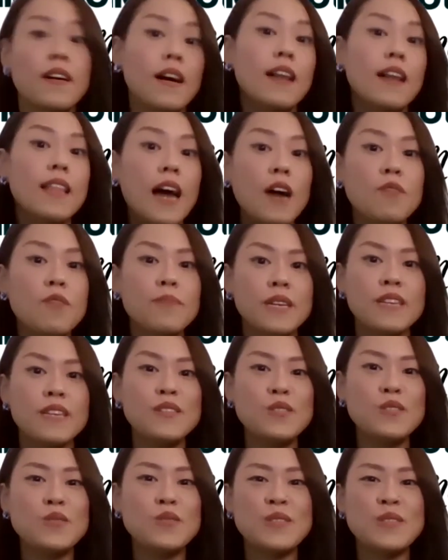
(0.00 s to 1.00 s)
allow
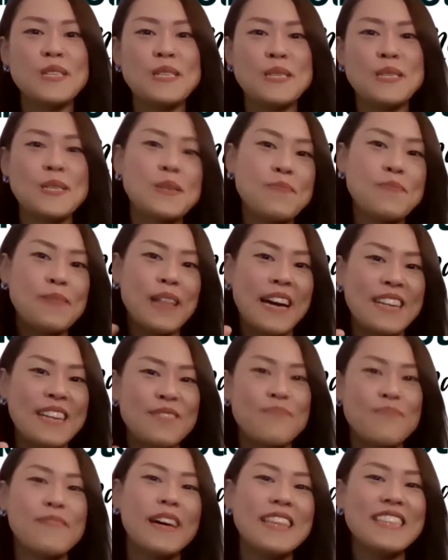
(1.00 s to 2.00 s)
me to just
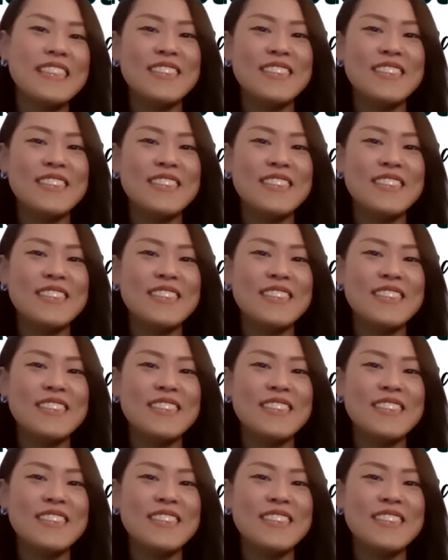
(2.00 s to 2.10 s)
plant my